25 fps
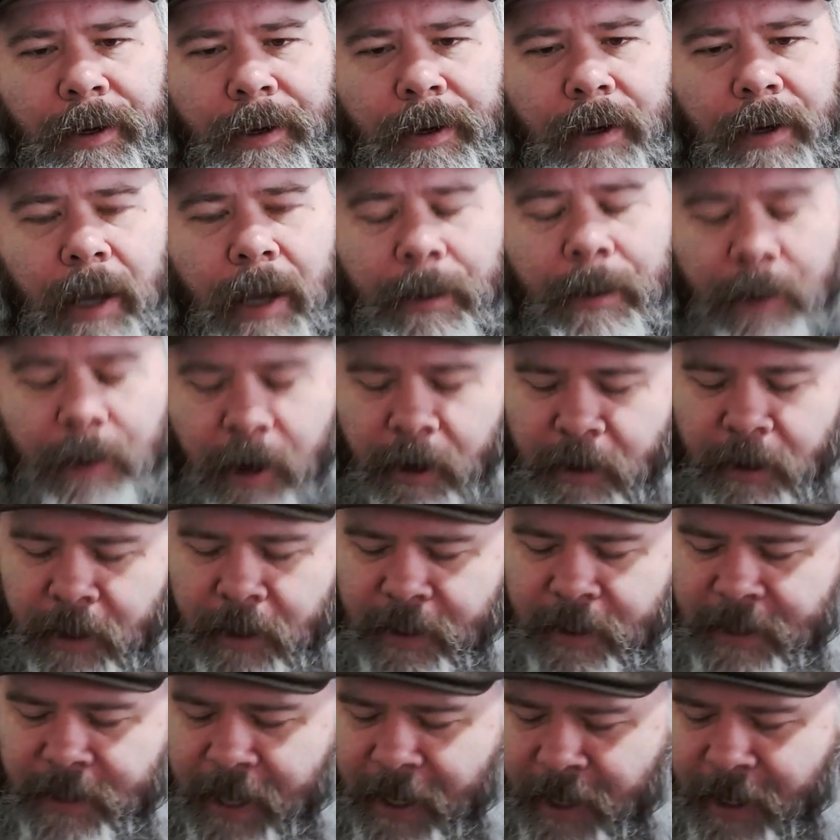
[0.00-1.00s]
I'm
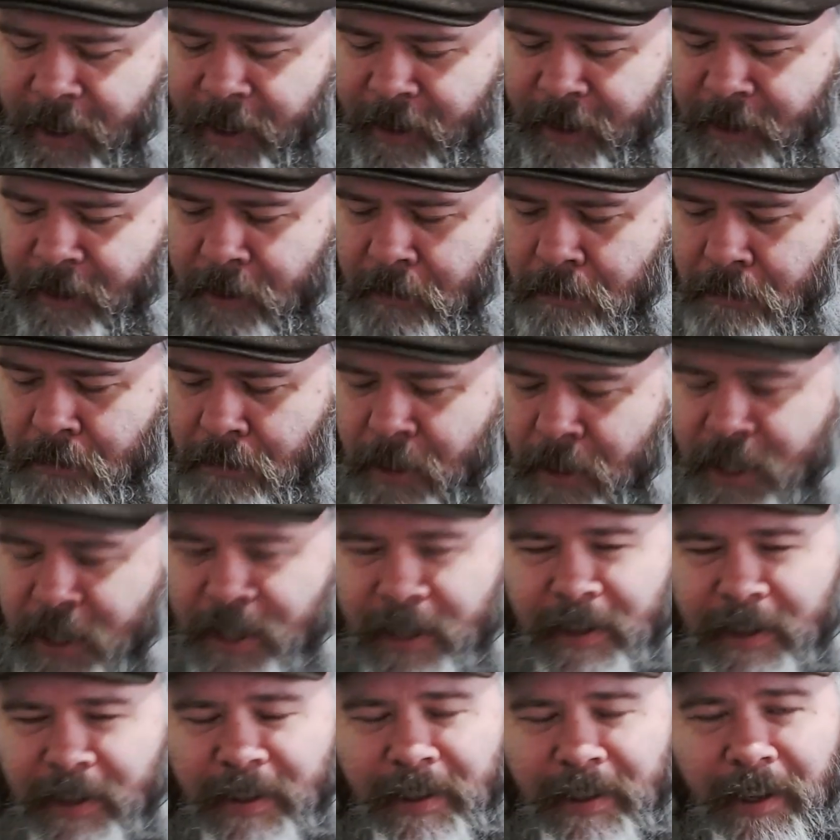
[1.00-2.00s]
currently taking
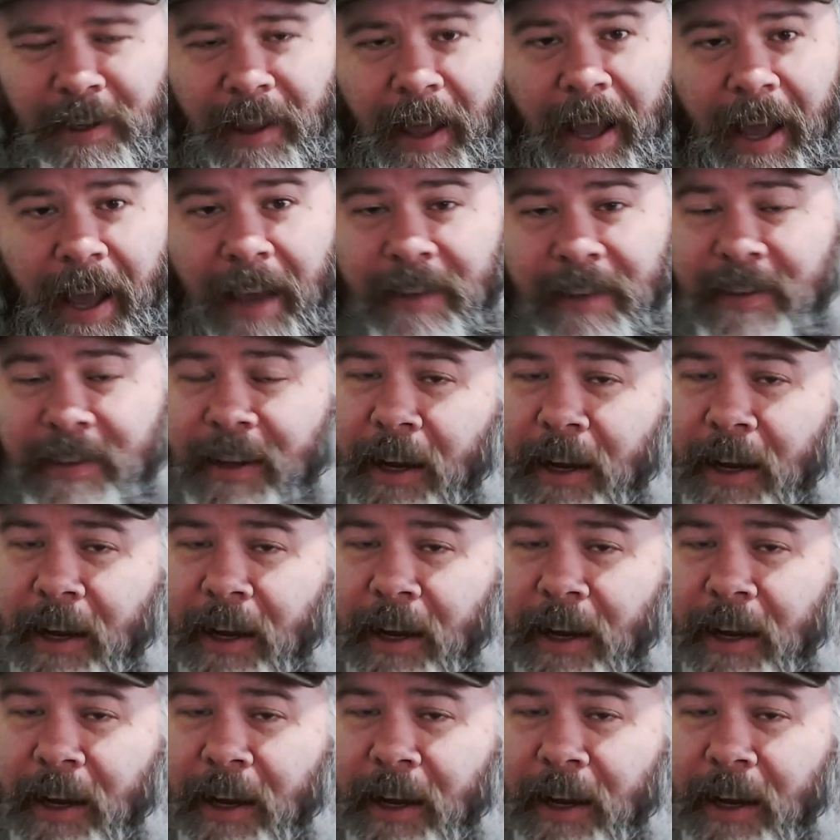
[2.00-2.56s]
missions class,